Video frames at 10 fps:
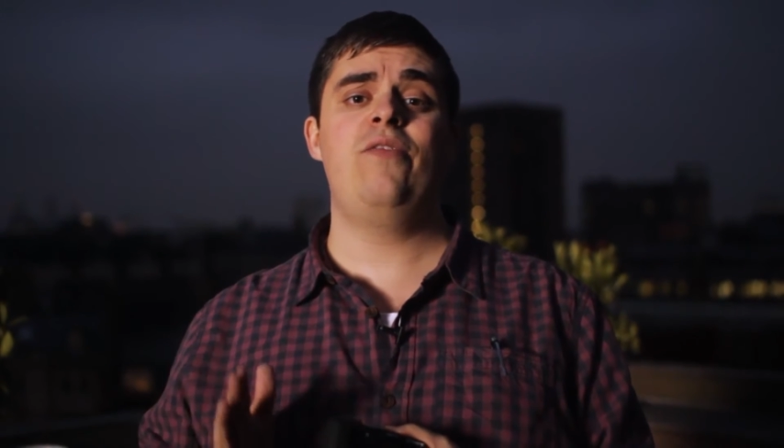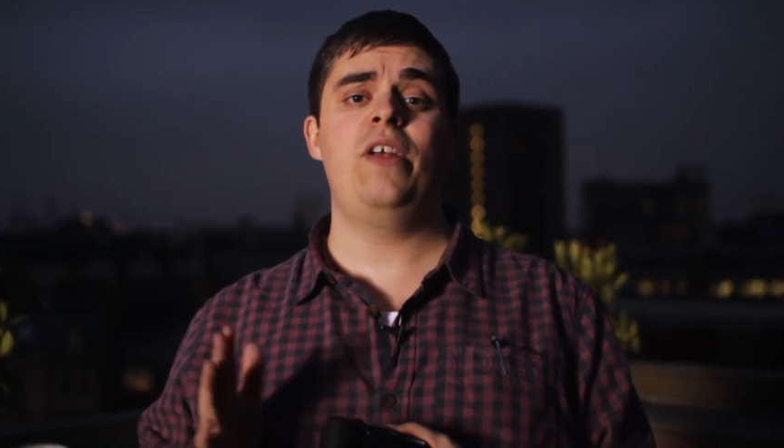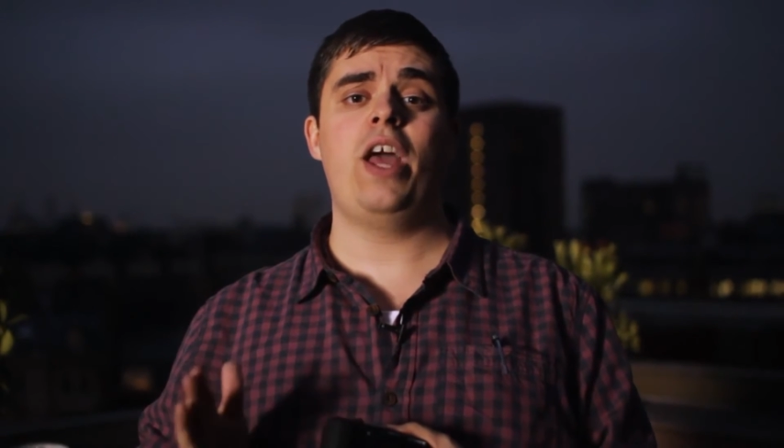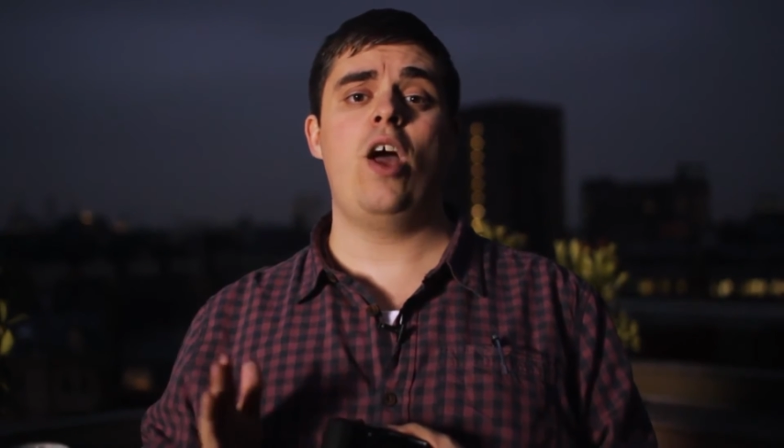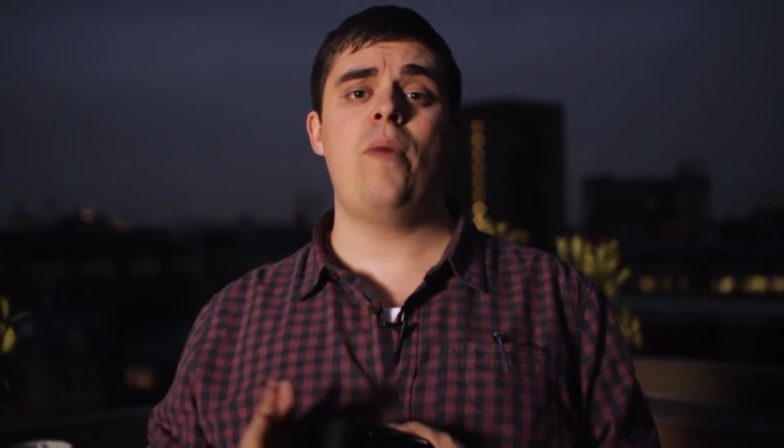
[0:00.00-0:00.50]

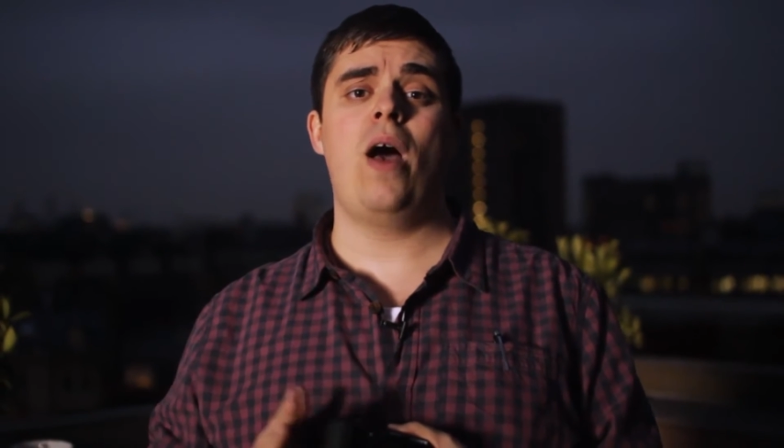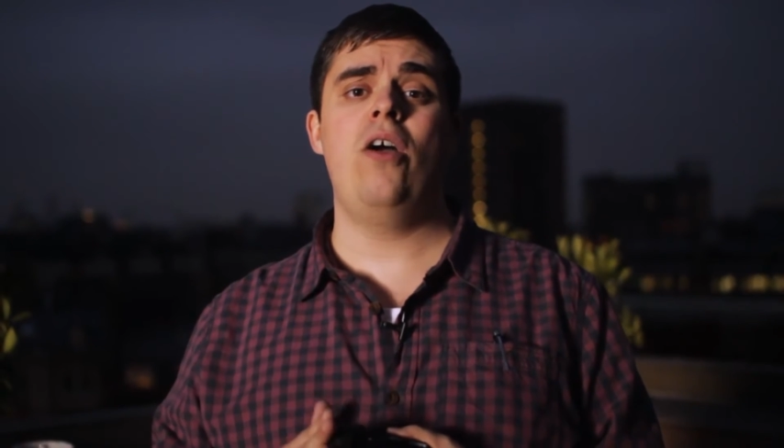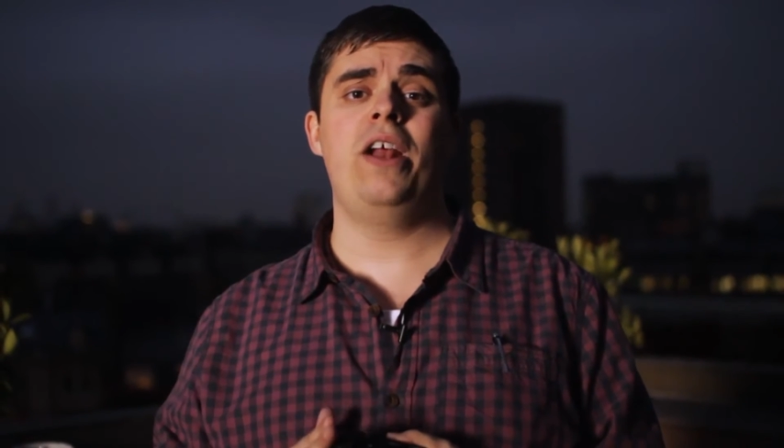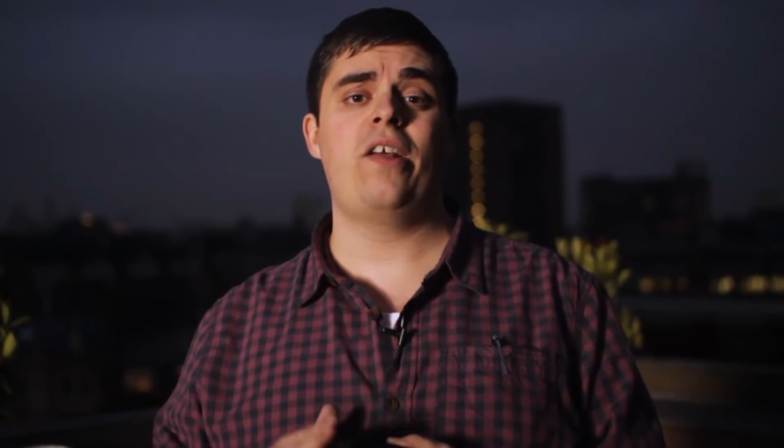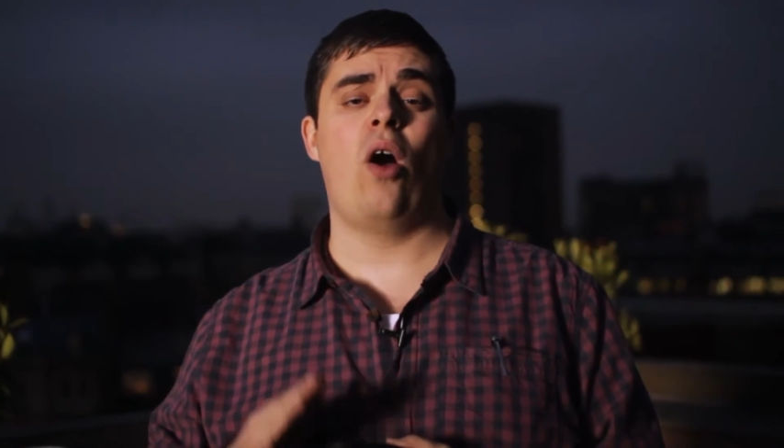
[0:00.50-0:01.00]
video
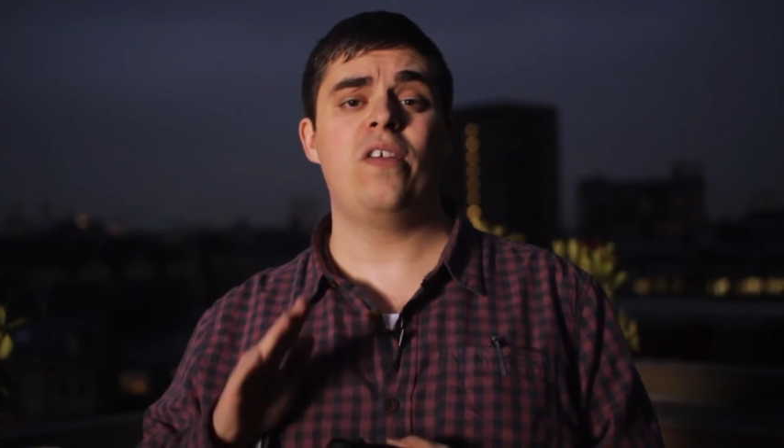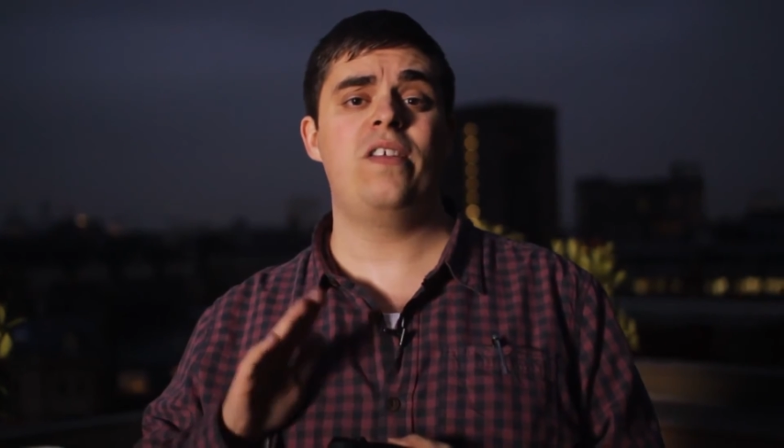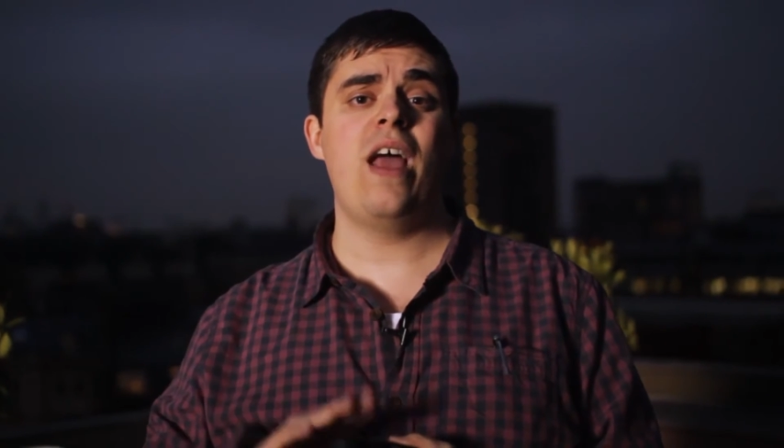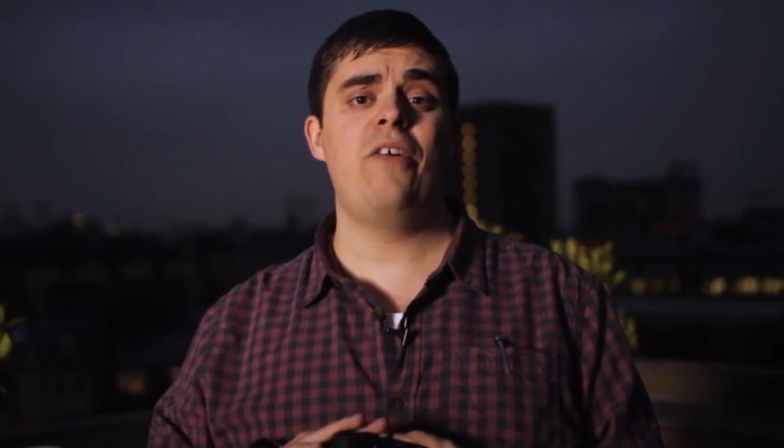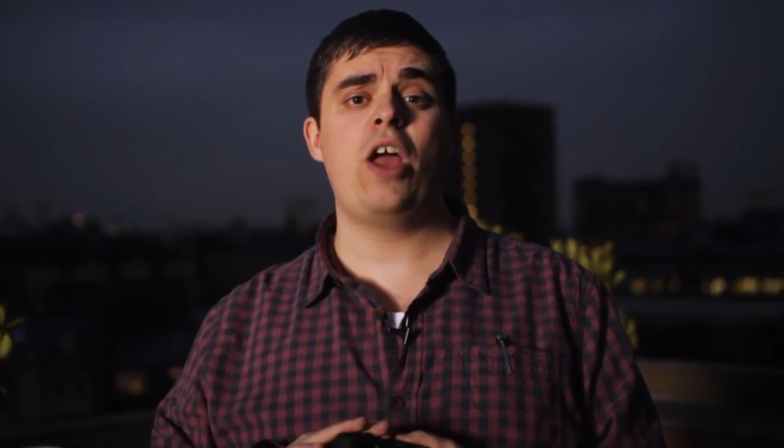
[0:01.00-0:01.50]
mode and it's got
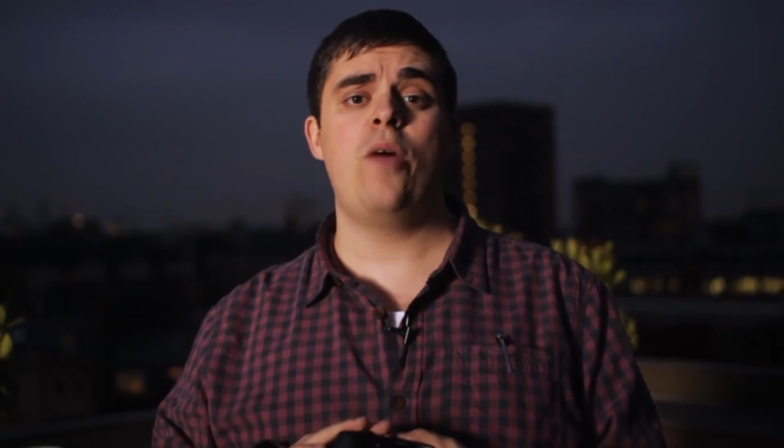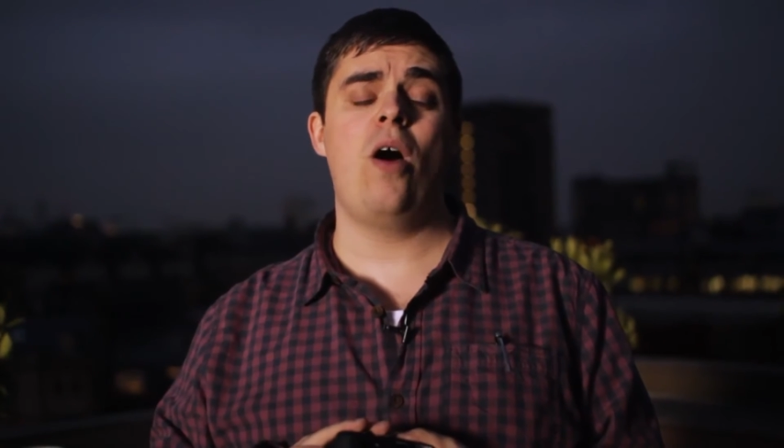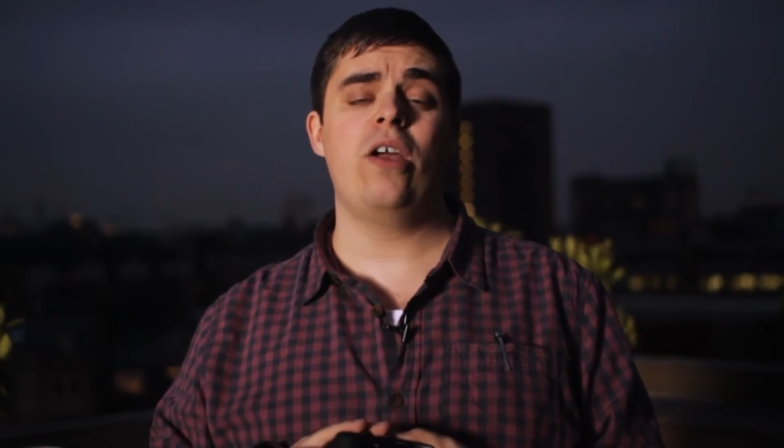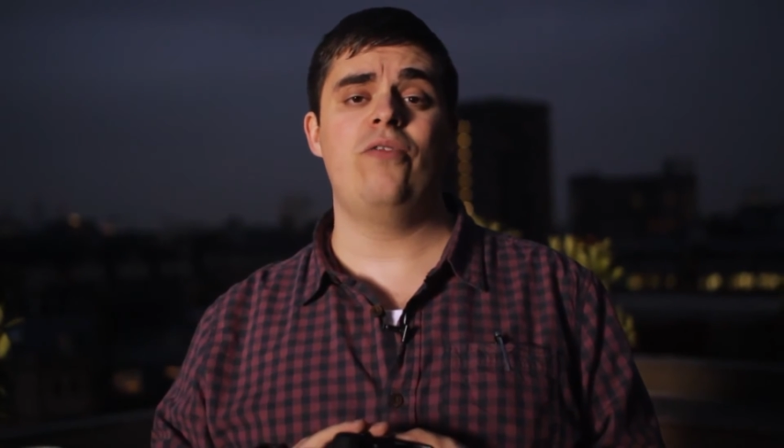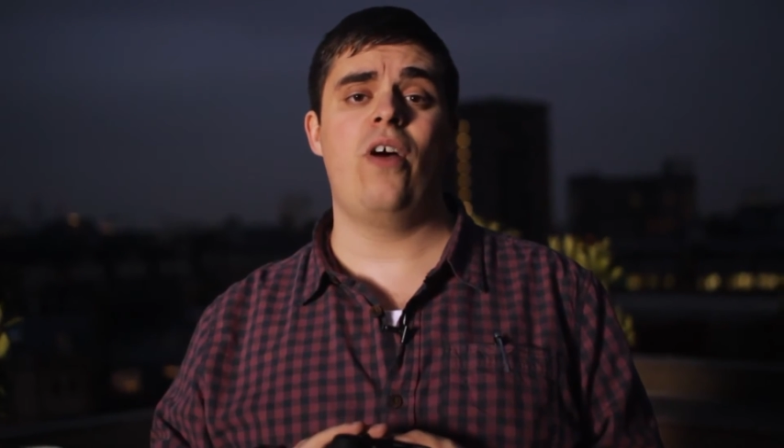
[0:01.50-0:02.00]
stereo
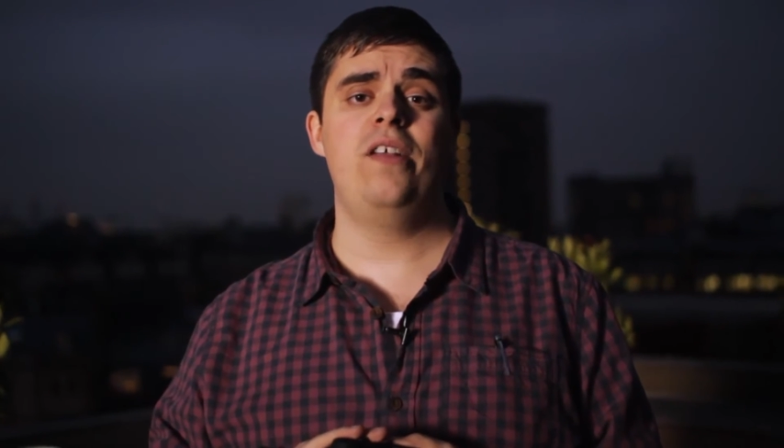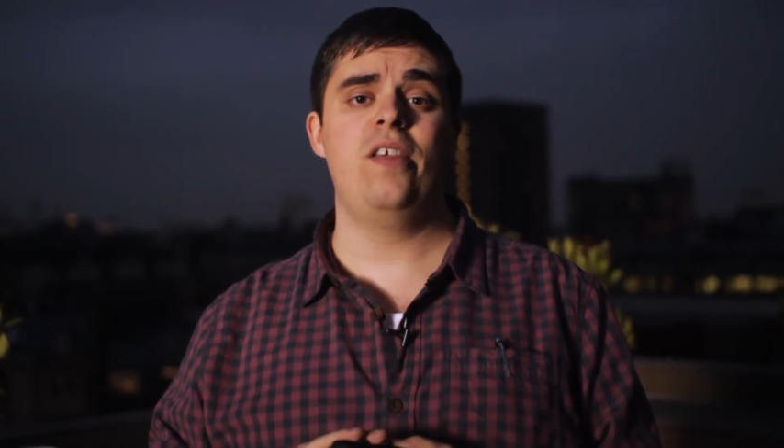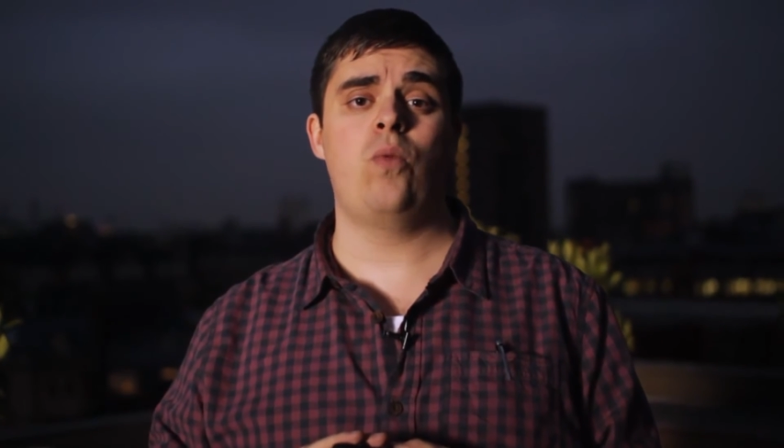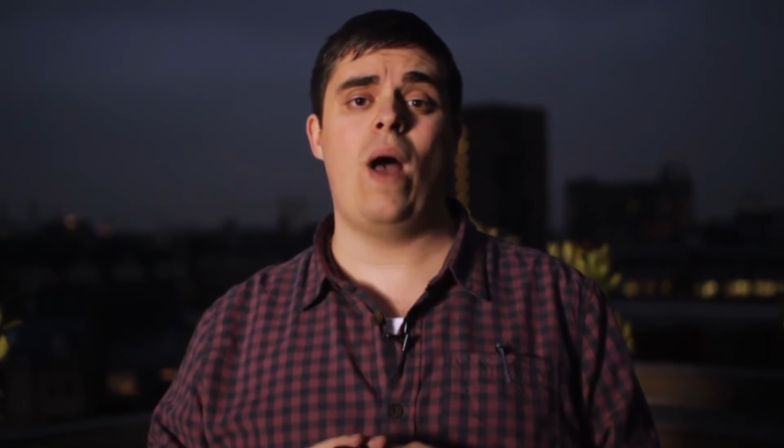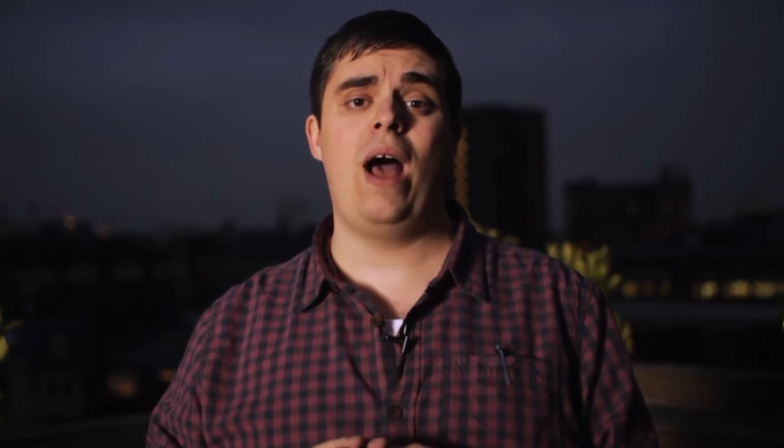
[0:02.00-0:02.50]
microphones
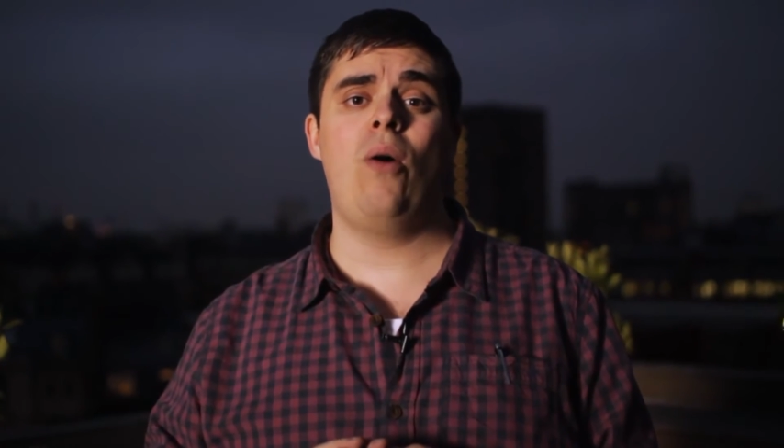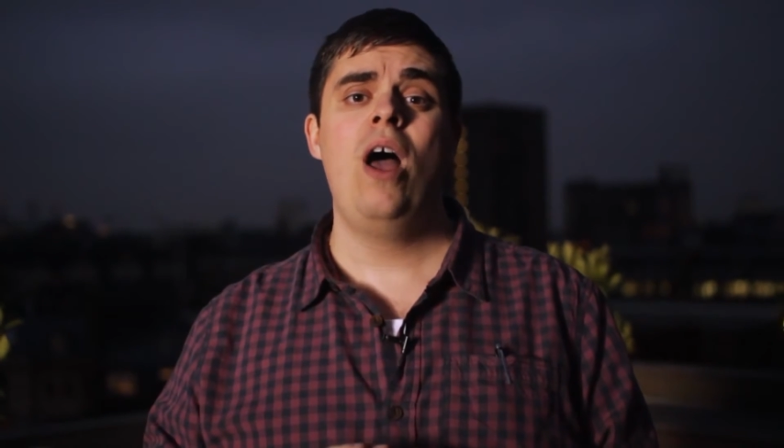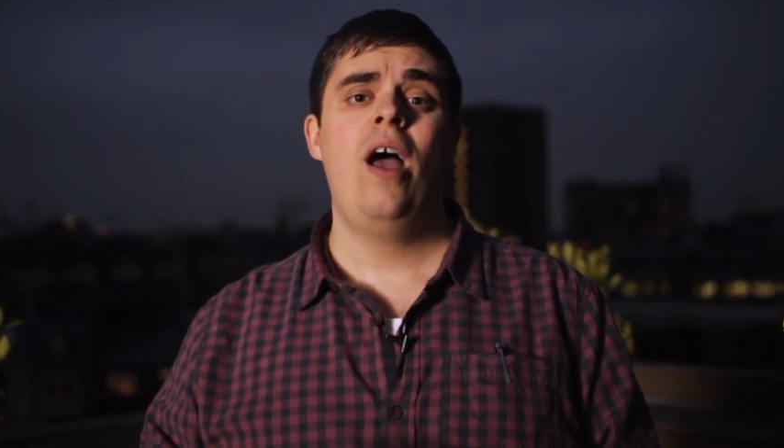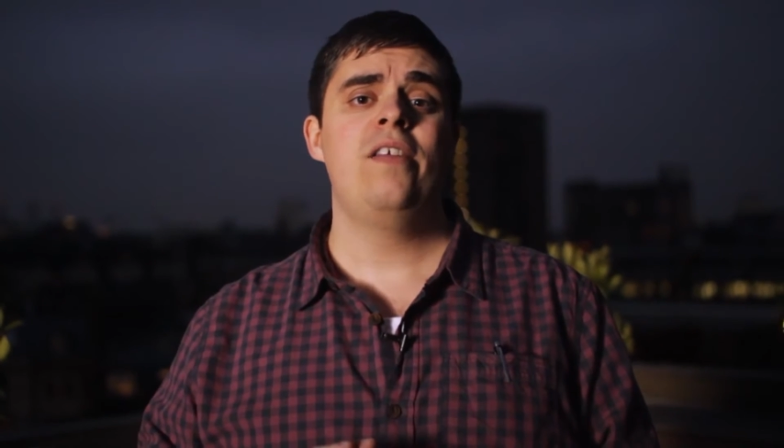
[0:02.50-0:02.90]
as well,